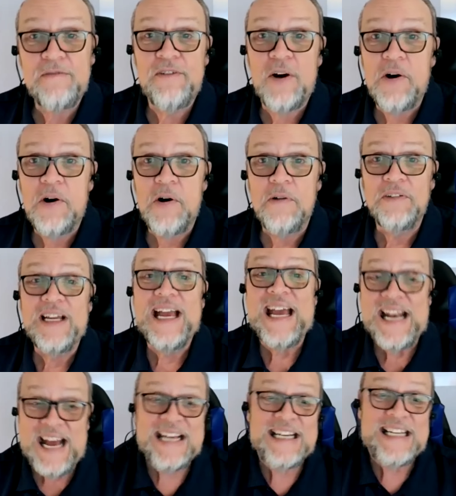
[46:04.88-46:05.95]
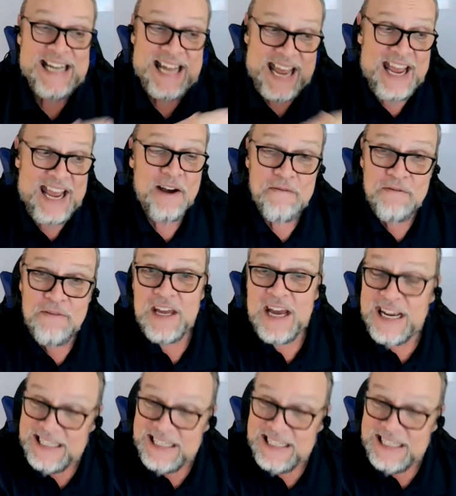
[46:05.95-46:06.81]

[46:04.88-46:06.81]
involved, and I can have that.